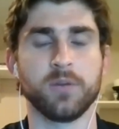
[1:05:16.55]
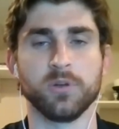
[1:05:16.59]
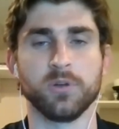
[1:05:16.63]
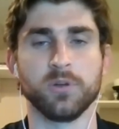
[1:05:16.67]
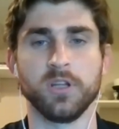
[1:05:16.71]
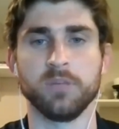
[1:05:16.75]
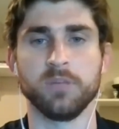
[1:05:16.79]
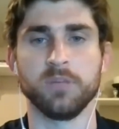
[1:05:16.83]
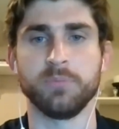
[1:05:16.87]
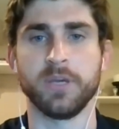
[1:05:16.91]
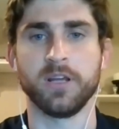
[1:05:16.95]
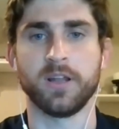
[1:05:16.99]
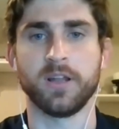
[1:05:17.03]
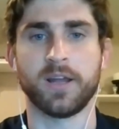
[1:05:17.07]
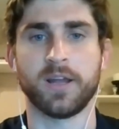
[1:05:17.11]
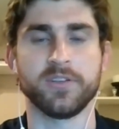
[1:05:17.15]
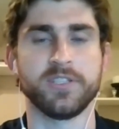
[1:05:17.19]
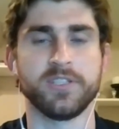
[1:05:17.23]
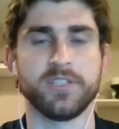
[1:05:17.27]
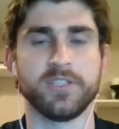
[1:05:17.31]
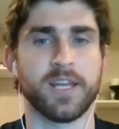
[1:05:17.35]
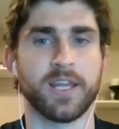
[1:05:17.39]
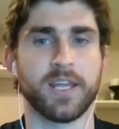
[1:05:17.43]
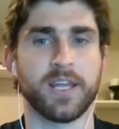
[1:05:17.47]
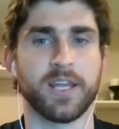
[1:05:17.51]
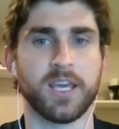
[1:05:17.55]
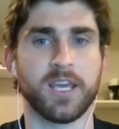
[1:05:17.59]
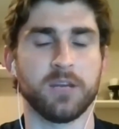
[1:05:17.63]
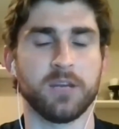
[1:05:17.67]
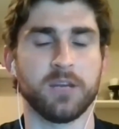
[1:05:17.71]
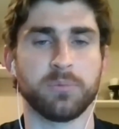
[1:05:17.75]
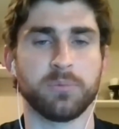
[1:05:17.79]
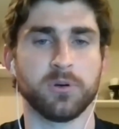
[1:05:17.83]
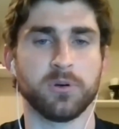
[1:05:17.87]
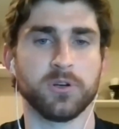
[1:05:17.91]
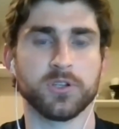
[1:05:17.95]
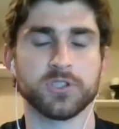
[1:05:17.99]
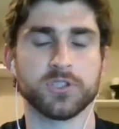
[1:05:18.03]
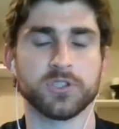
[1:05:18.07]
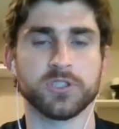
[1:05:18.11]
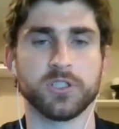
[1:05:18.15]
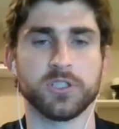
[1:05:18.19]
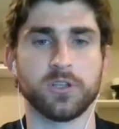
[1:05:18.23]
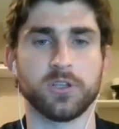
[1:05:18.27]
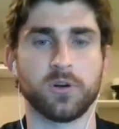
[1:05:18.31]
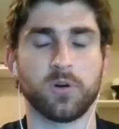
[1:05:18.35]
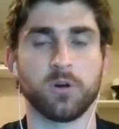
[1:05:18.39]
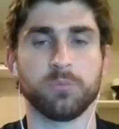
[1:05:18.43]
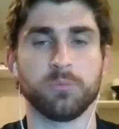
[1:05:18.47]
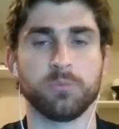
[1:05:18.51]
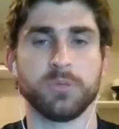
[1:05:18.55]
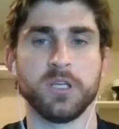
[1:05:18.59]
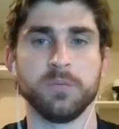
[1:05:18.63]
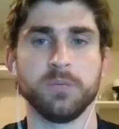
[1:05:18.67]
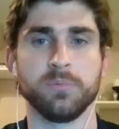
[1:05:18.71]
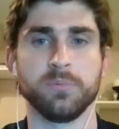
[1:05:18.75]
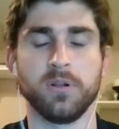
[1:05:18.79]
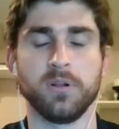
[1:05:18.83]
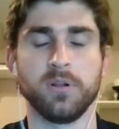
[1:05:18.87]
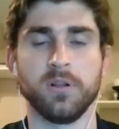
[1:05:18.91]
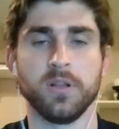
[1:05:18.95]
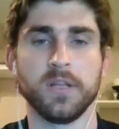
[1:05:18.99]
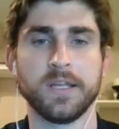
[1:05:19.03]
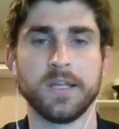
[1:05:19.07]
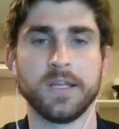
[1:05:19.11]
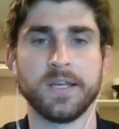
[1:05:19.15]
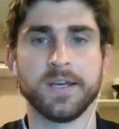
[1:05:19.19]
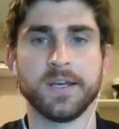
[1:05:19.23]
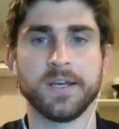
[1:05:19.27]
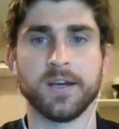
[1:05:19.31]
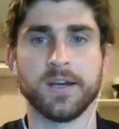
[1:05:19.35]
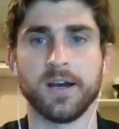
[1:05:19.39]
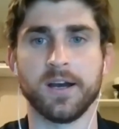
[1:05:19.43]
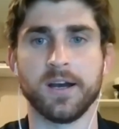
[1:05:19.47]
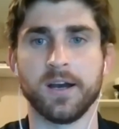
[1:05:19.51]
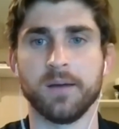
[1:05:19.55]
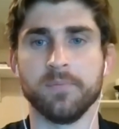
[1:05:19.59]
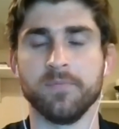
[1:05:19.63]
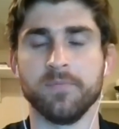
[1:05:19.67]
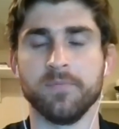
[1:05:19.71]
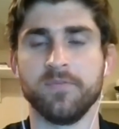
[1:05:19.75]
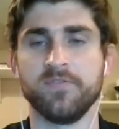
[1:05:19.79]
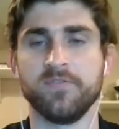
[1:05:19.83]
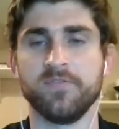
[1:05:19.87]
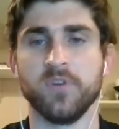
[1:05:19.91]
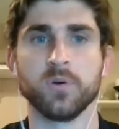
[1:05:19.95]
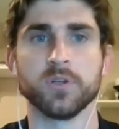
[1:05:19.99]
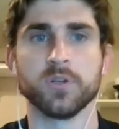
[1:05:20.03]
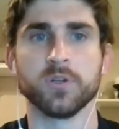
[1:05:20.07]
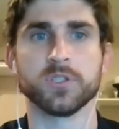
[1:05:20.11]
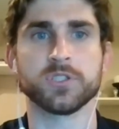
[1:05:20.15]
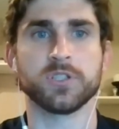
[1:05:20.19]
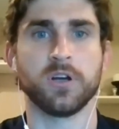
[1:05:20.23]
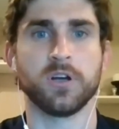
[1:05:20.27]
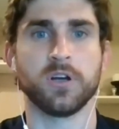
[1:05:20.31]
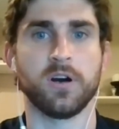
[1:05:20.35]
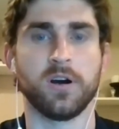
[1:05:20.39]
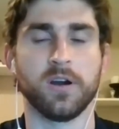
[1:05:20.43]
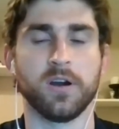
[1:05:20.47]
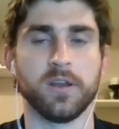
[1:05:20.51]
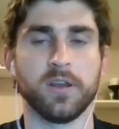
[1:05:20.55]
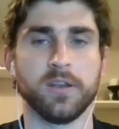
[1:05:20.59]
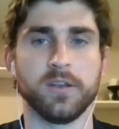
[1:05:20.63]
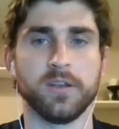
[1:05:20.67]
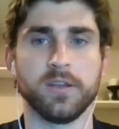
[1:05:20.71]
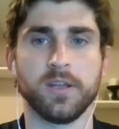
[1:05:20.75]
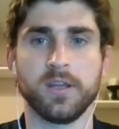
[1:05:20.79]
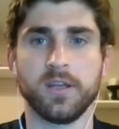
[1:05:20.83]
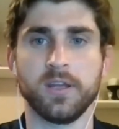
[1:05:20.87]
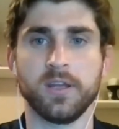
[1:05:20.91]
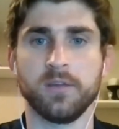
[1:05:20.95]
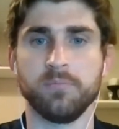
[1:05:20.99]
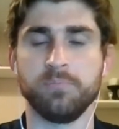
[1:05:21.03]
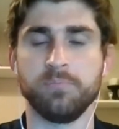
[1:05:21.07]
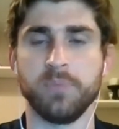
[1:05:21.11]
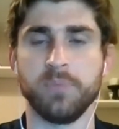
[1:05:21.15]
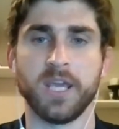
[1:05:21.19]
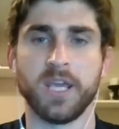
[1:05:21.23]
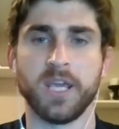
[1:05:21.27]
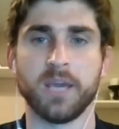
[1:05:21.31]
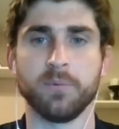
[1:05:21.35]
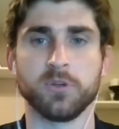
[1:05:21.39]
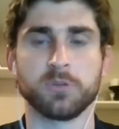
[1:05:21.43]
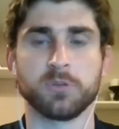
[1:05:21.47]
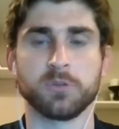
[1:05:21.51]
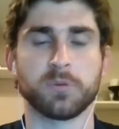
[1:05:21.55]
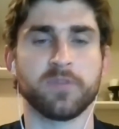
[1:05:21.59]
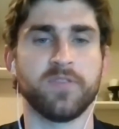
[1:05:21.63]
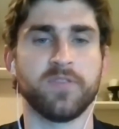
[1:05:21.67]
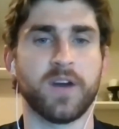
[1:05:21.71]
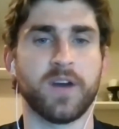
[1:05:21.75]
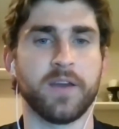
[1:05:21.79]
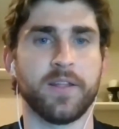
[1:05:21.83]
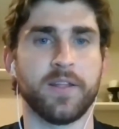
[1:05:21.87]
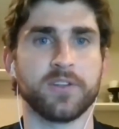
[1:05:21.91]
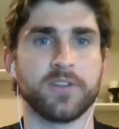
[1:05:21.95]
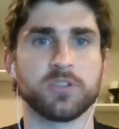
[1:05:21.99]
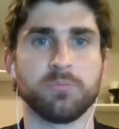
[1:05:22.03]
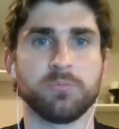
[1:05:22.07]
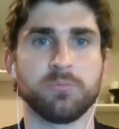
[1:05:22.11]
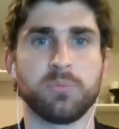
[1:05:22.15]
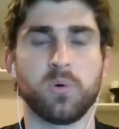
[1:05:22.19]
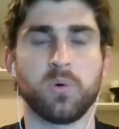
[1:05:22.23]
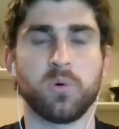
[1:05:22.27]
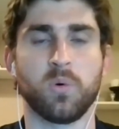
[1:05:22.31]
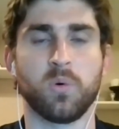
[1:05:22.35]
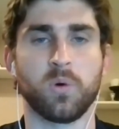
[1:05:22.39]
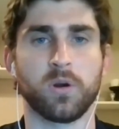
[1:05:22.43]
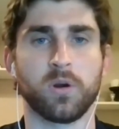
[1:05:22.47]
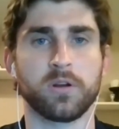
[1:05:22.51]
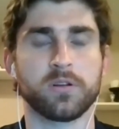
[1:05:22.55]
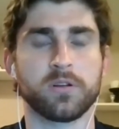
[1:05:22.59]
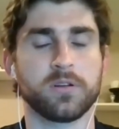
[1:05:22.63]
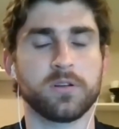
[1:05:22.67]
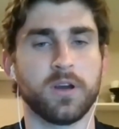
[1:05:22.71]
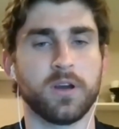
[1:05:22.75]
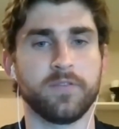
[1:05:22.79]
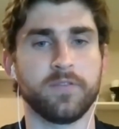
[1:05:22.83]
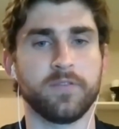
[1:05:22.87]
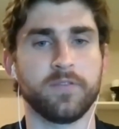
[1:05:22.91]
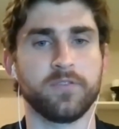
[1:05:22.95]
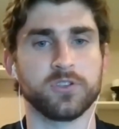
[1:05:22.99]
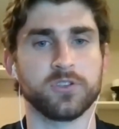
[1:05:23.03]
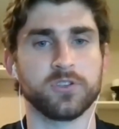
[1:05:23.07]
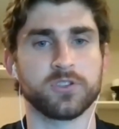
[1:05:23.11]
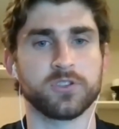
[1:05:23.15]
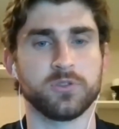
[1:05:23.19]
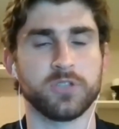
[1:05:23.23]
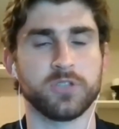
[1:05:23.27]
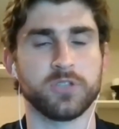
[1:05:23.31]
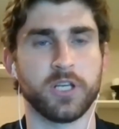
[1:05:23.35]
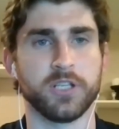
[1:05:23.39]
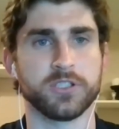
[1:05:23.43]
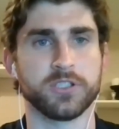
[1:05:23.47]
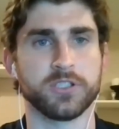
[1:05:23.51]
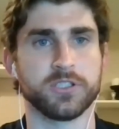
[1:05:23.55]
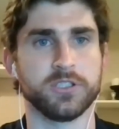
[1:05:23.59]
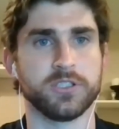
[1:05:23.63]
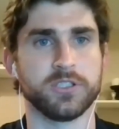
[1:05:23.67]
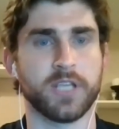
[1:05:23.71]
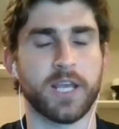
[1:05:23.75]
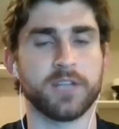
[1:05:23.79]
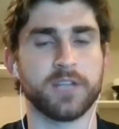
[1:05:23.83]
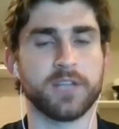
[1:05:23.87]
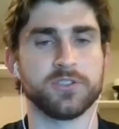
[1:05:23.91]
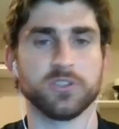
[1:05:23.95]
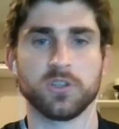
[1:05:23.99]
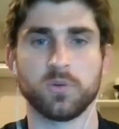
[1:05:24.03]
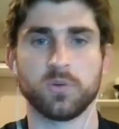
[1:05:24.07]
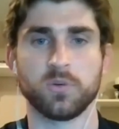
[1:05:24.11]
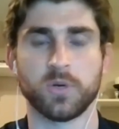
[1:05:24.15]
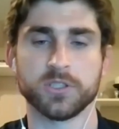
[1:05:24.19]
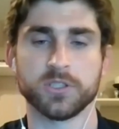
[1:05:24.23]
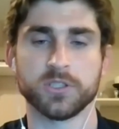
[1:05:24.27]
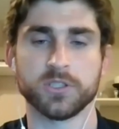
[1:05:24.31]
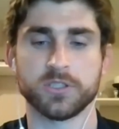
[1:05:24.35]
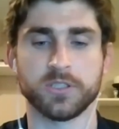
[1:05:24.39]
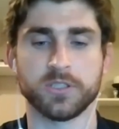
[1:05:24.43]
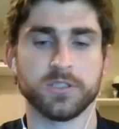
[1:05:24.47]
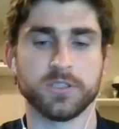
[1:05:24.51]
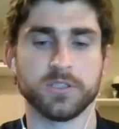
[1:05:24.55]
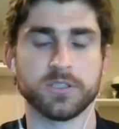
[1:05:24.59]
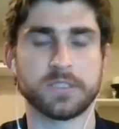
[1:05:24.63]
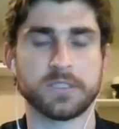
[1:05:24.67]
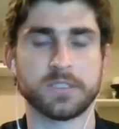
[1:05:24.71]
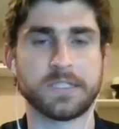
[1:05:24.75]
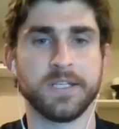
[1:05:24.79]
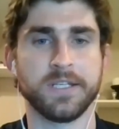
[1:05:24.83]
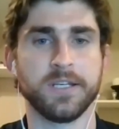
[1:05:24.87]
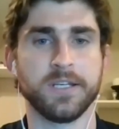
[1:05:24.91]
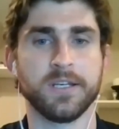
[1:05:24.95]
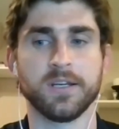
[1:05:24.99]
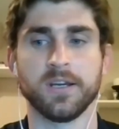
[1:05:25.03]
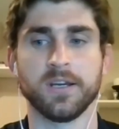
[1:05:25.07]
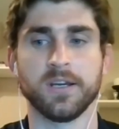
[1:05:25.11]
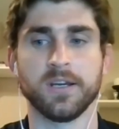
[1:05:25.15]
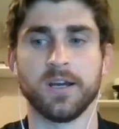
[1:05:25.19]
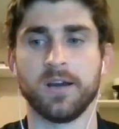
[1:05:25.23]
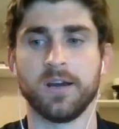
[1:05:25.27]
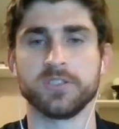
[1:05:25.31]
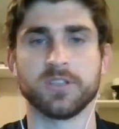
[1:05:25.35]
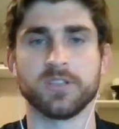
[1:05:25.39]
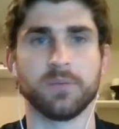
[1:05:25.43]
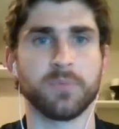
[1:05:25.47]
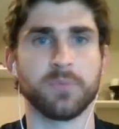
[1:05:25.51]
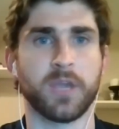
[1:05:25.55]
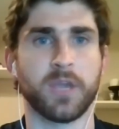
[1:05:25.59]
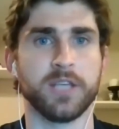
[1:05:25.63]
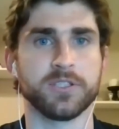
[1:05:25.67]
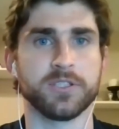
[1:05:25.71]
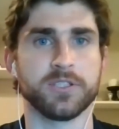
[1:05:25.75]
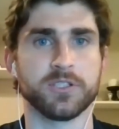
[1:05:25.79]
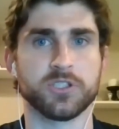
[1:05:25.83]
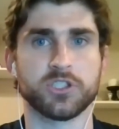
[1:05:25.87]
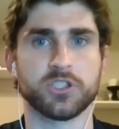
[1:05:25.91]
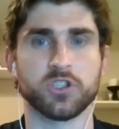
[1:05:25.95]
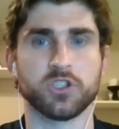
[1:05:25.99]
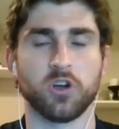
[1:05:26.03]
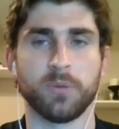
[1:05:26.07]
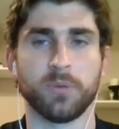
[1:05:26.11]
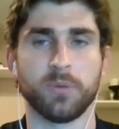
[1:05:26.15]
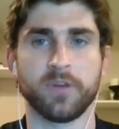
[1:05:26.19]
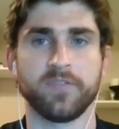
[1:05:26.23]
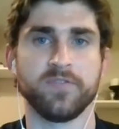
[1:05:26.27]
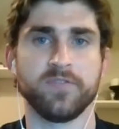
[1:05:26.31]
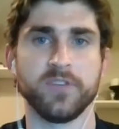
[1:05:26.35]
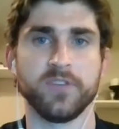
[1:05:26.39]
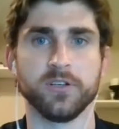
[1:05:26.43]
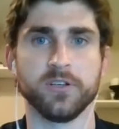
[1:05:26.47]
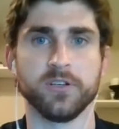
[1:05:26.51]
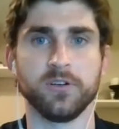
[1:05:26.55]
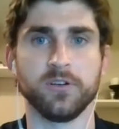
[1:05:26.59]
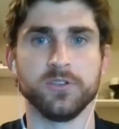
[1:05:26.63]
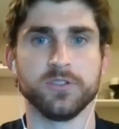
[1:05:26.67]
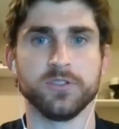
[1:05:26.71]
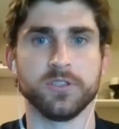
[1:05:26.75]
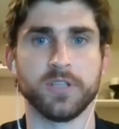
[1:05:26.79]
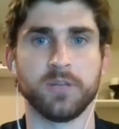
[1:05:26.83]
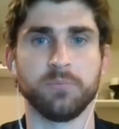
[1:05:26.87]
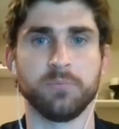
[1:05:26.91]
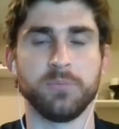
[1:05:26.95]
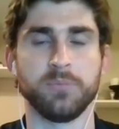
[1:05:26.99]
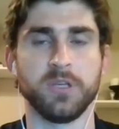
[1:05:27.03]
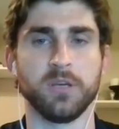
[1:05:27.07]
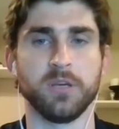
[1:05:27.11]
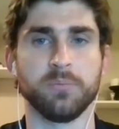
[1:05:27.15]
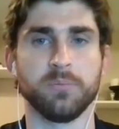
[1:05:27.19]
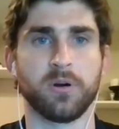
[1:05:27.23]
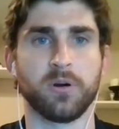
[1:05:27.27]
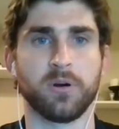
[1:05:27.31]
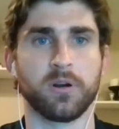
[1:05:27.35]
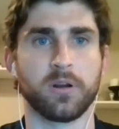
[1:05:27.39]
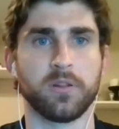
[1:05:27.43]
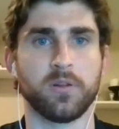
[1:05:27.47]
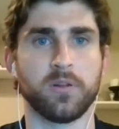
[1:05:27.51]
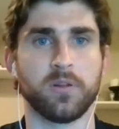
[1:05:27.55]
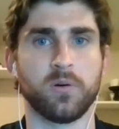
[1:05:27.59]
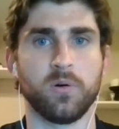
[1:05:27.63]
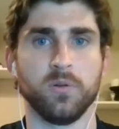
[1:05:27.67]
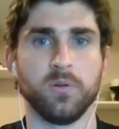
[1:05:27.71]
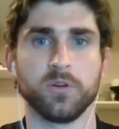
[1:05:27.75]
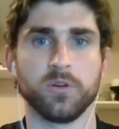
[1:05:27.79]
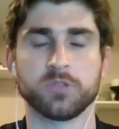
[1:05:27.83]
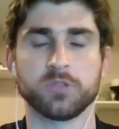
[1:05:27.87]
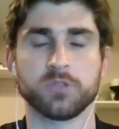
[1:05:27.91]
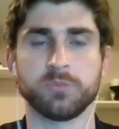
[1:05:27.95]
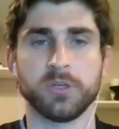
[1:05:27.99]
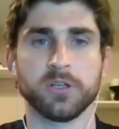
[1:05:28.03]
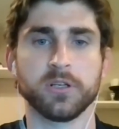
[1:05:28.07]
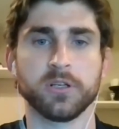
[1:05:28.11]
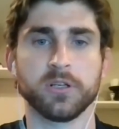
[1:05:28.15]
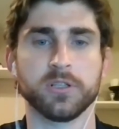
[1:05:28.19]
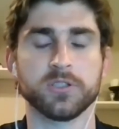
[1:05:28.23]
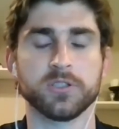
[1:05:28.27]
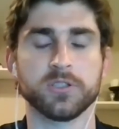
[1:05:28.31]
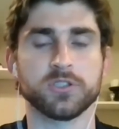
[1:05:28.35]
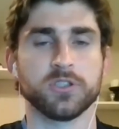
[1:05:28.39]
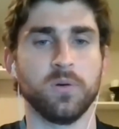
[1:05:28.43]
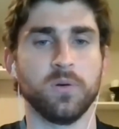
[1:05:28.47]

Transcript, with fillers: and really be able to have a dedicated person or people um, focused on being able to provide that support uh, for associations, answer questions, in some cases show up at fields and, and be a part of the whole experience.